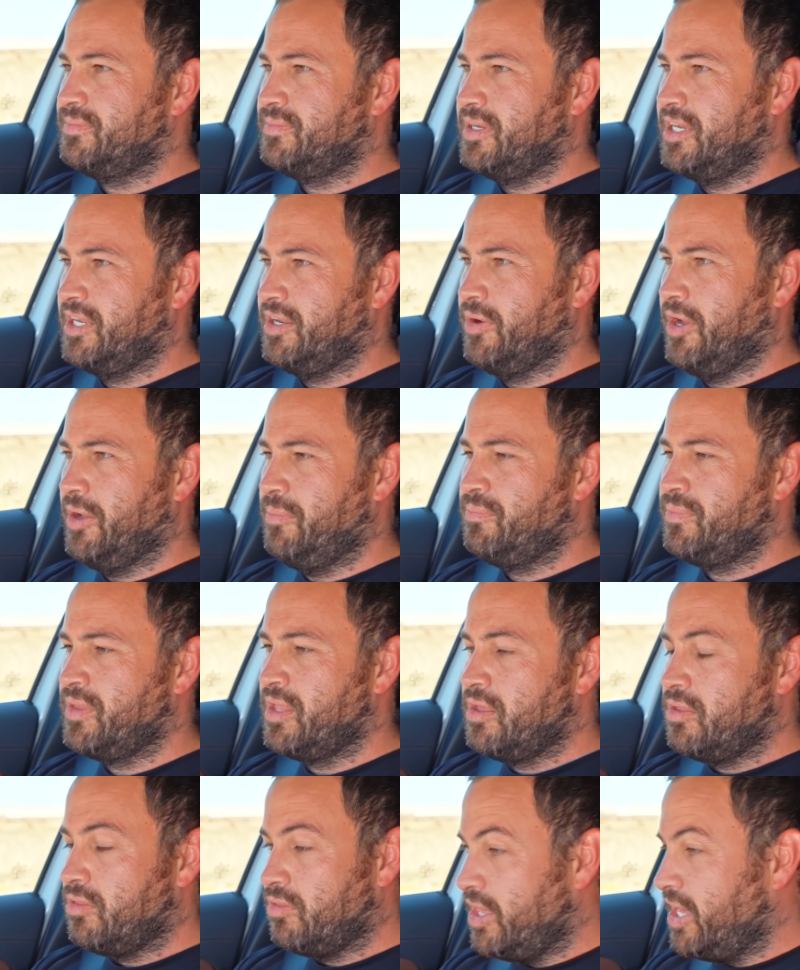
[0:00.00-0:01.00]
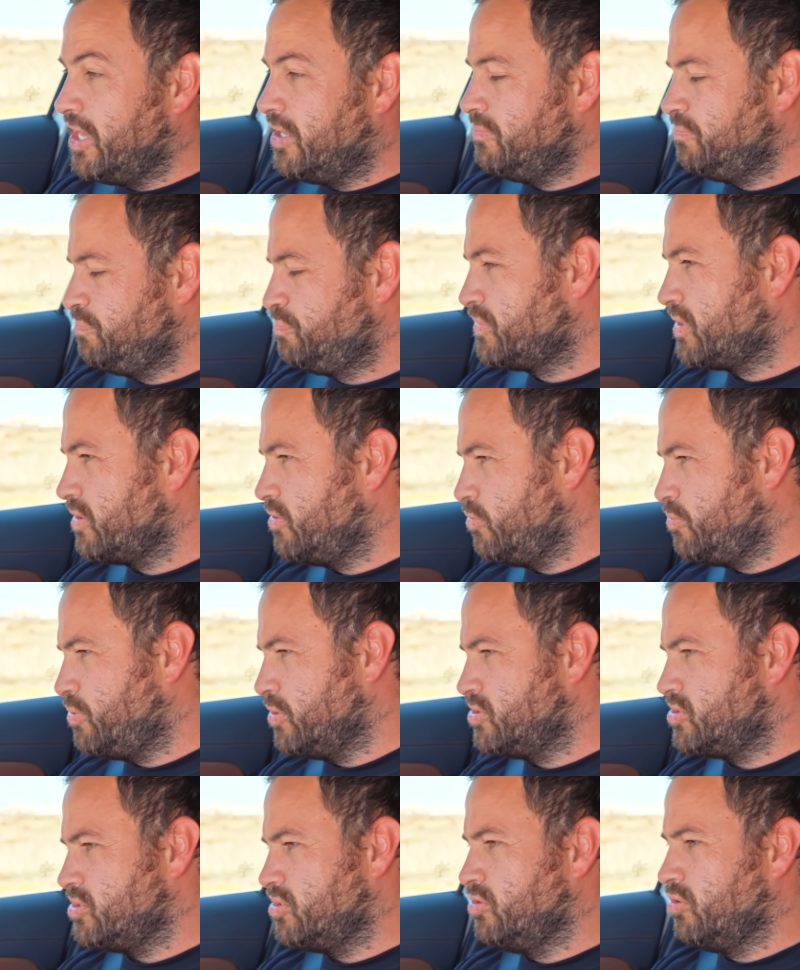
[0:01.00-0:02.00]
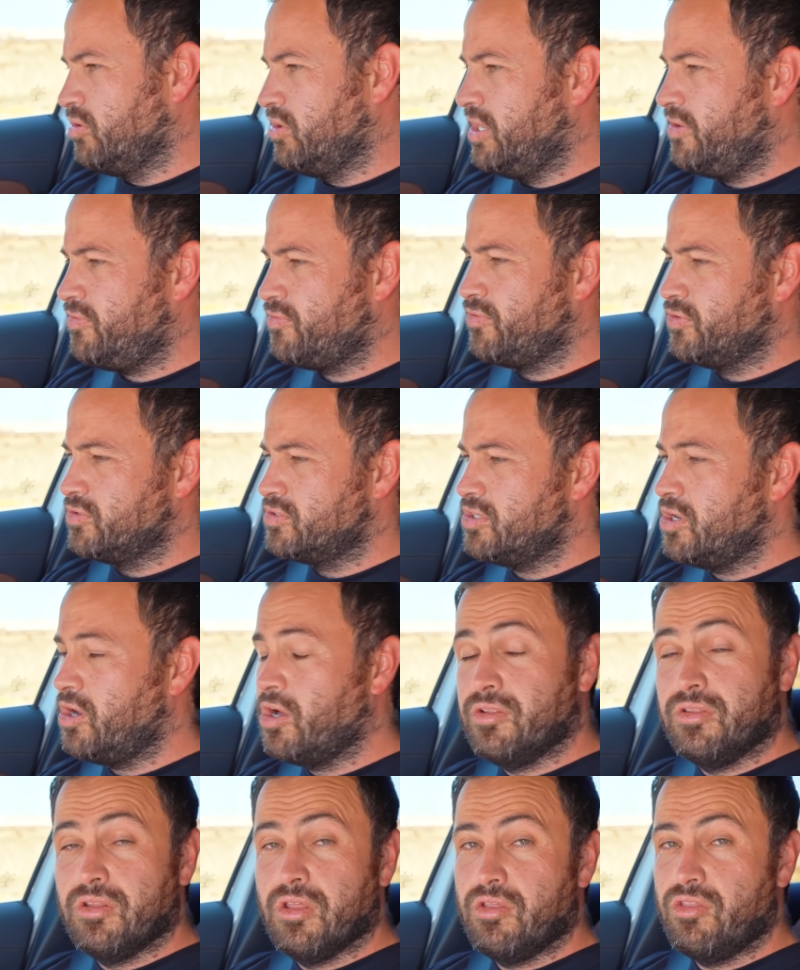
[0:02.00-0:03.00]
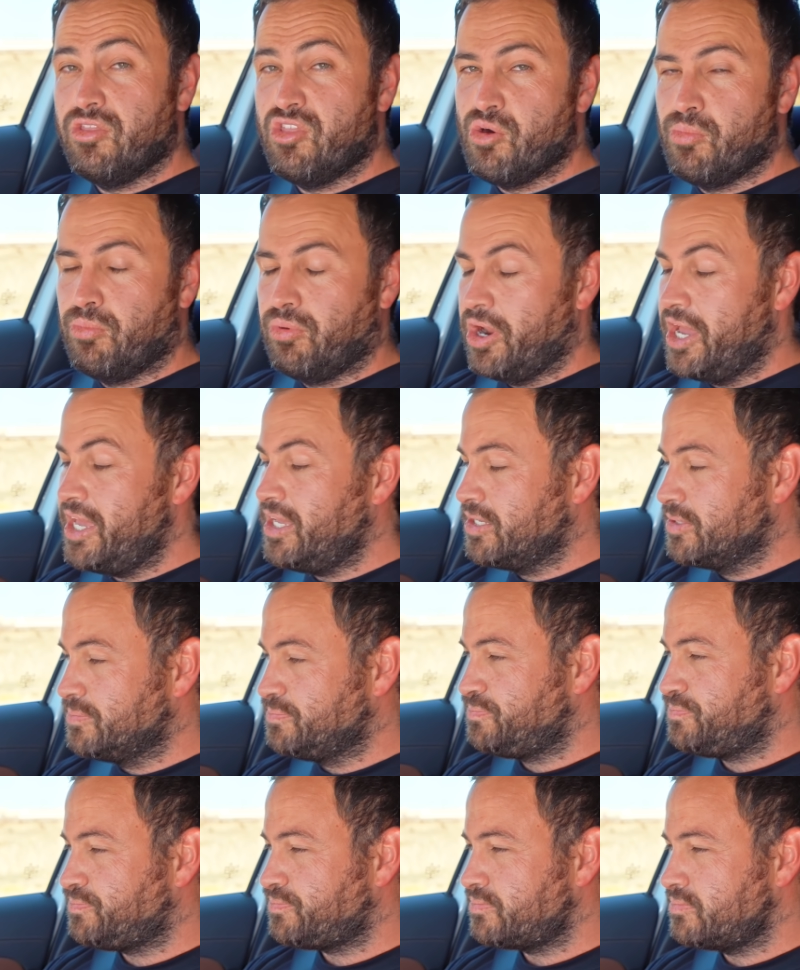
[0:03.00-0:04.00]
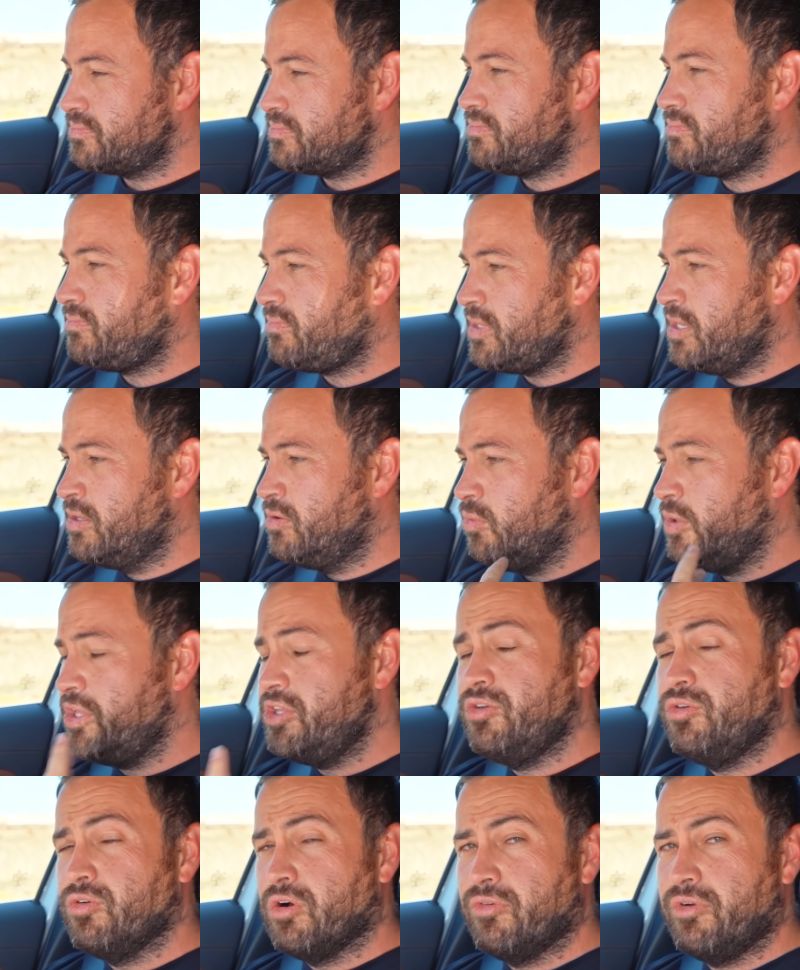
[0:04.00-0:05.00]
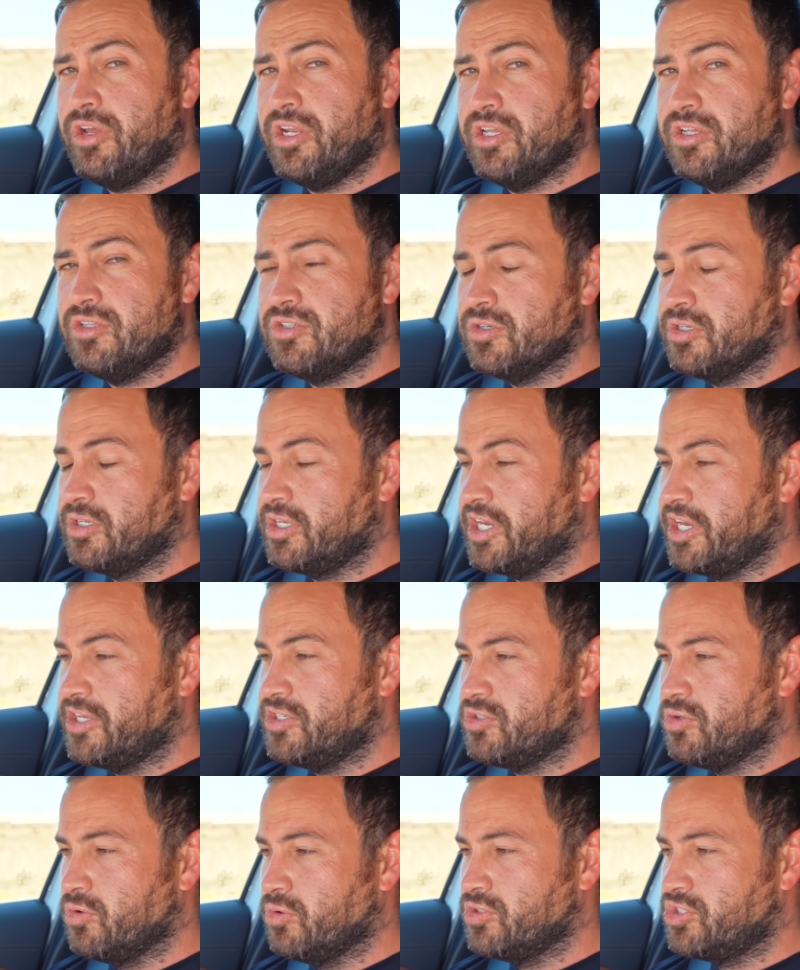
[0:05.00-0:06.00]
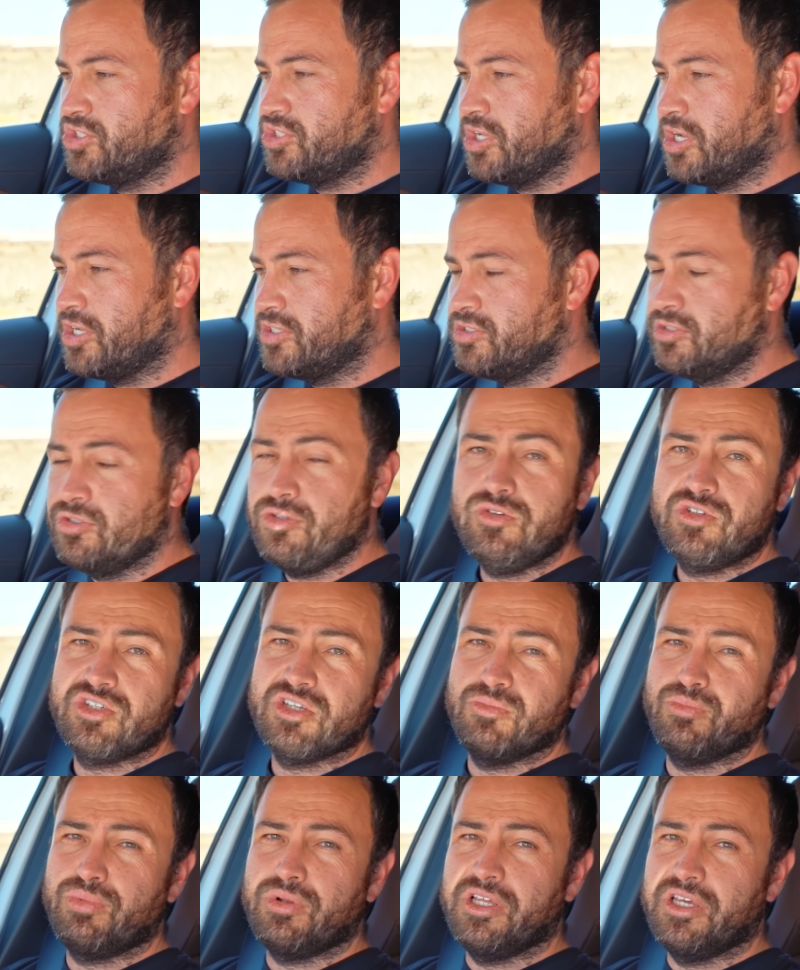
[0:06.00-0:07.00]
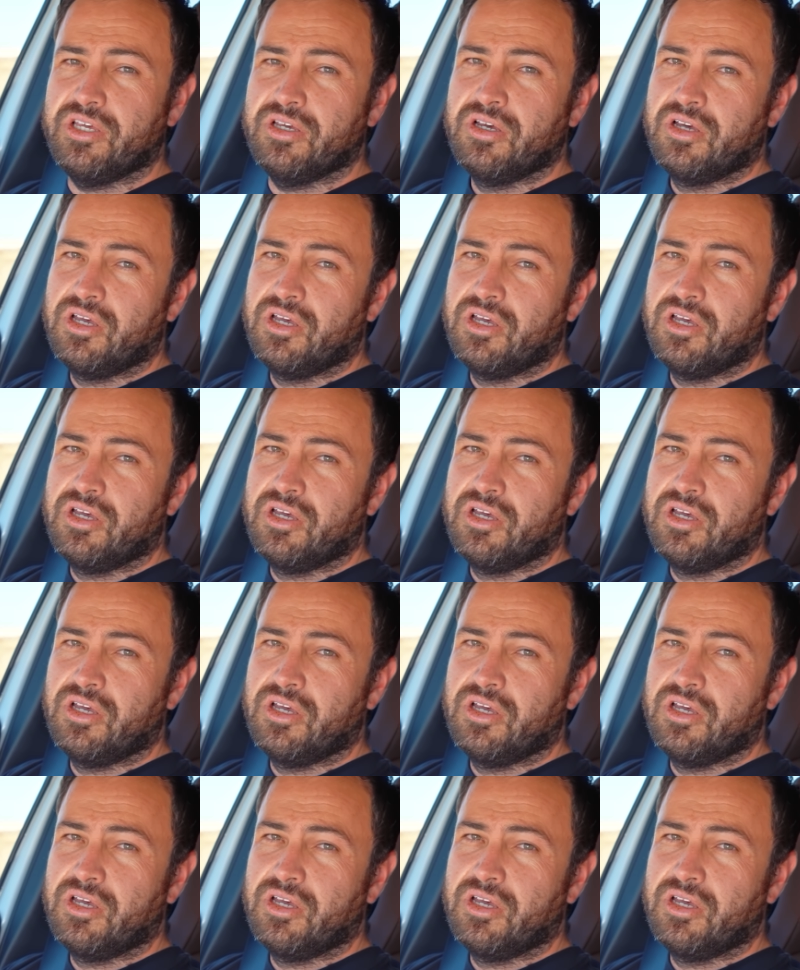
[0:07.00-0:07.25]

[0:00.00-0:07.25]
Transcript: Anyway, then you put your left foot on the brake, and when you are ready to engage launch start, you simply